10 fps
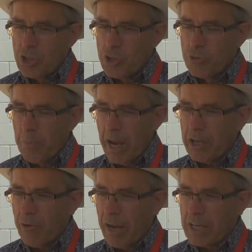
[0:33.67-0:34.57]
do
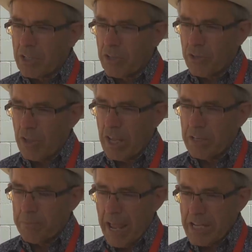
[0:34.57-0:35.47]
migrate
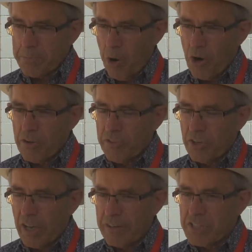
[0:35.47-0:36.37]
in as part of
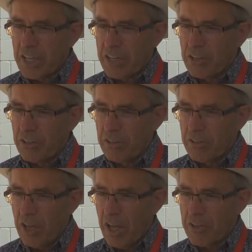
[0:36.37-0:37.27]
their life cycle
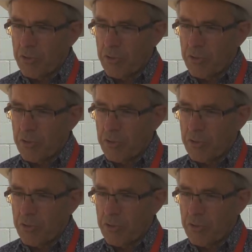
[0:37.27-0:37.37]
uh,